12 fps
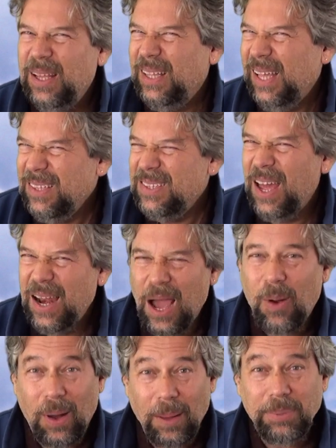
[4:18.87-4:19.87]
That's not
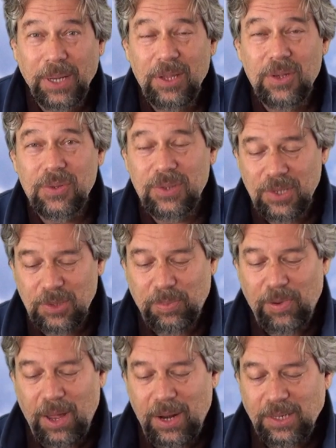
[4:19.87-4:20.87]
how I'm gonna use this
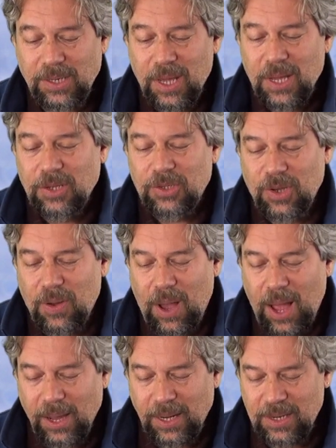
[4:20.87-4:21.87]
product, so
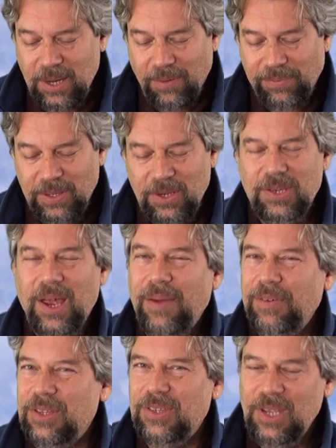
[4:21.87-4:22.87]
I'm gonna definitely just
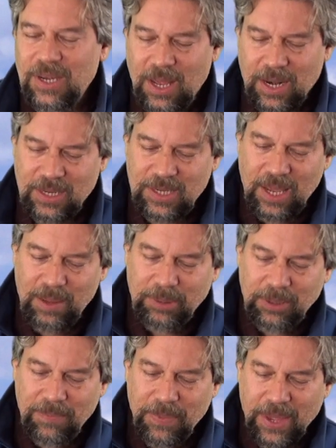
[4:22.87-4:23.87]
have it sitting on a
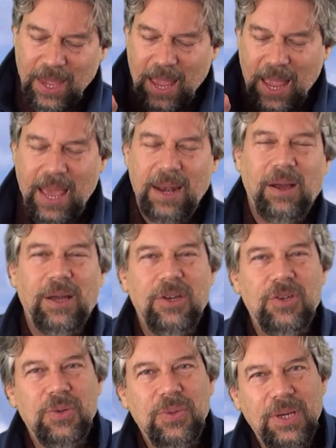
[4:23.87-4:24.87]
table, and I'm gonna
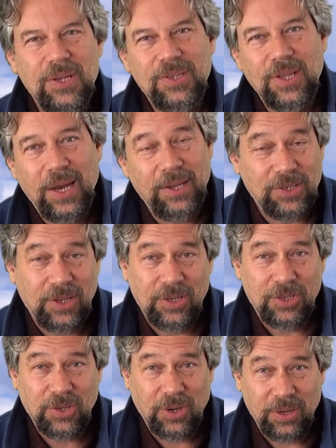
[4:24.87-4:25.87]
do this, and it's
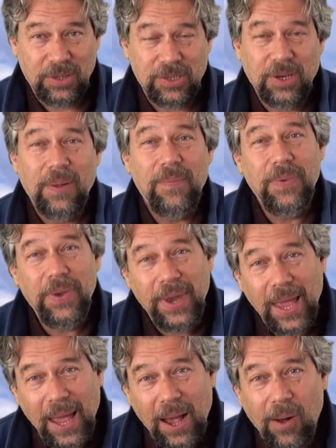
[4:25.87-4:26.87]
gonna charge.
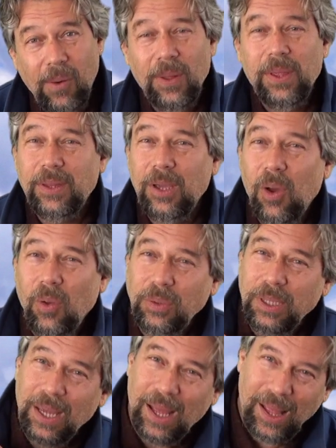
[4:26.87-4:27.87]
Now, the
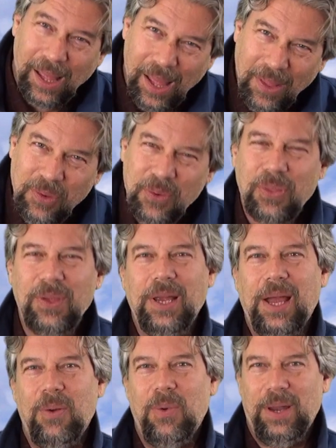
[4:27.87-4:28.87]
only other
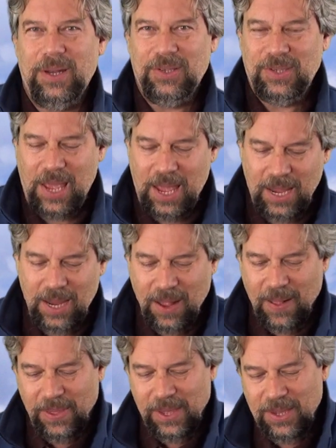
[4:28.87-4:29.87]
thing I want to say
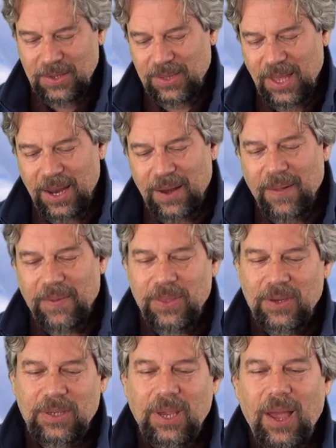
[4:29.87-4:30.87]
is that
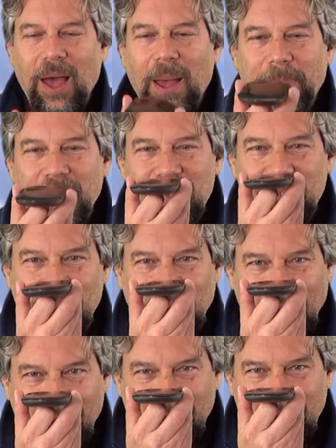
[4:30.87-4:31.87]
the top is
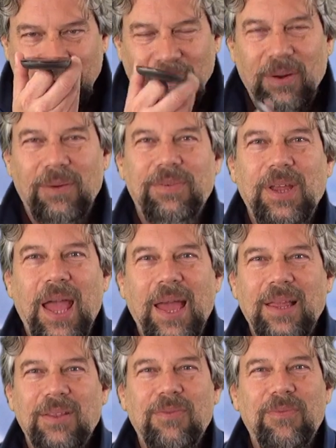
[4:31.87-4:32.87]
slightly curved
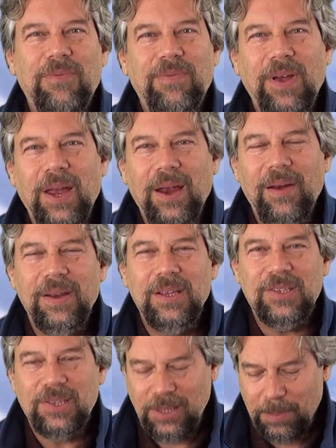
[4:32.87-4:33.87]
and it's very
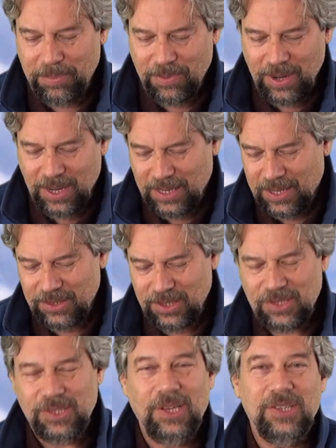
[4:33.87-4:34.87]
slippery because
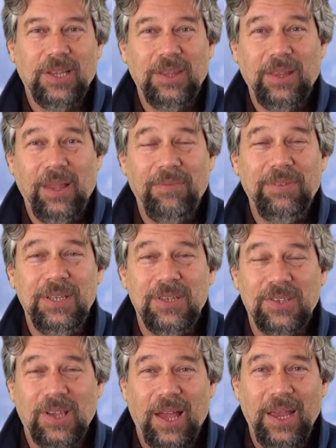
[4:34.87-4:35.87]
it's such a lovely
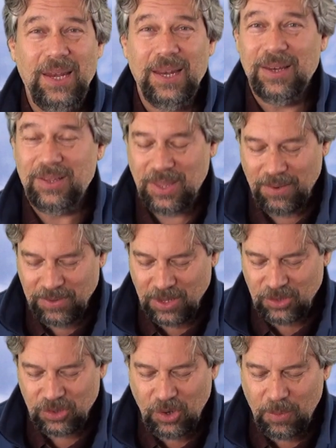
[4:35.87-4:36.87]
design and they've
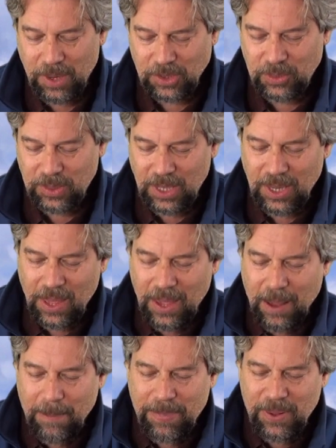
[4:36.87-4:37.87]
done so much with it,
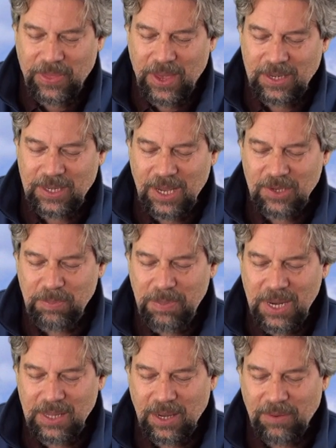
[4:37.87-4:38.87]
but that does
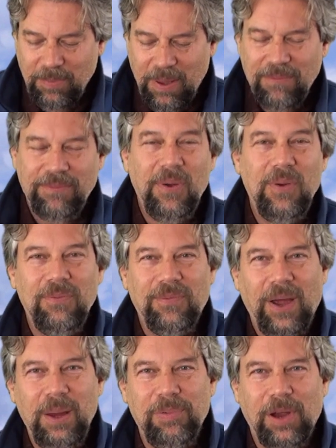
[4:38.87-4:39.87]
mean that if my phone
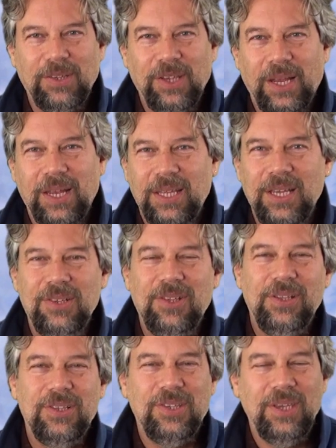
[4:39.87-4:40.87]
vibrates, I could
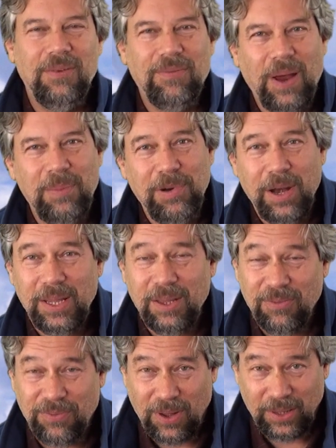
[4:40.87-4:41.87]
easily see it vibrating
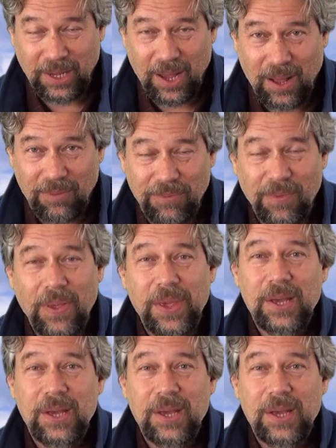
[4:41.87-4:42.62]
and falling off.